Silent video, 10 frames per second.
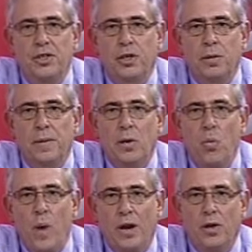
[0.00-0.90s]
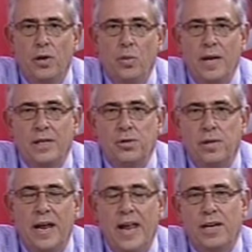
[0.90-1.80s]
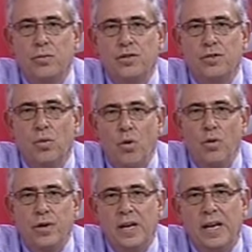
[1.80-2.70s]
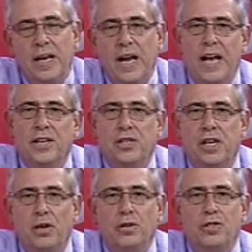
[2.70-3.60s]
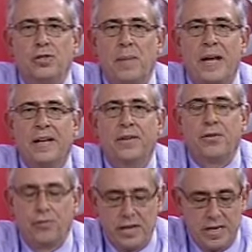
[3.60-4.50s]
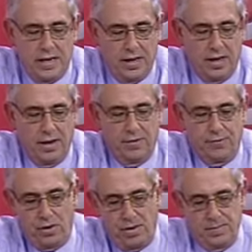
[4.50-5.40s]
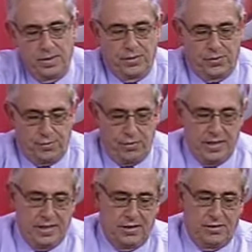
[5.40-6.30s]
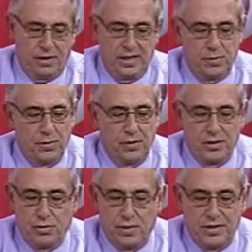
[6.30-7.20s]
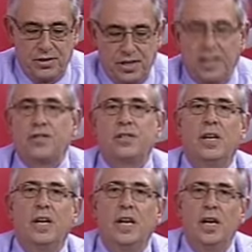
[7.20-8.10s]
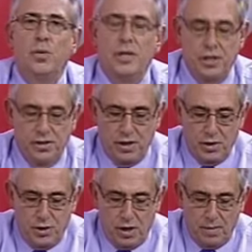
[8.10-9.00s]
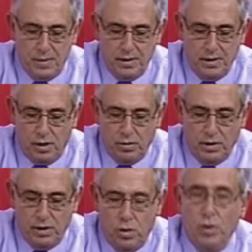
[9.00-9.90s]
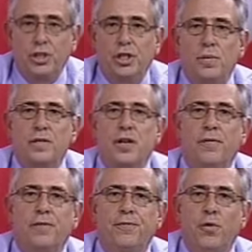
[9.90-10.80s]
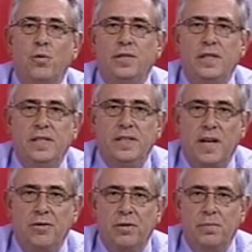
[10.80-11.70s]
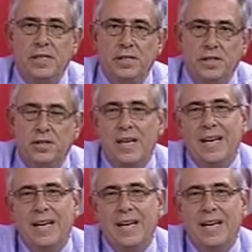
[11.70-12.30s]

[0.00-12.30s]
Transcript: She could be well on her way to an Equus Award, and she looks to make it 3 from 3. So let's move on to race 6, which is the Durban Golden Horseshoe. It's over 1,400 meters.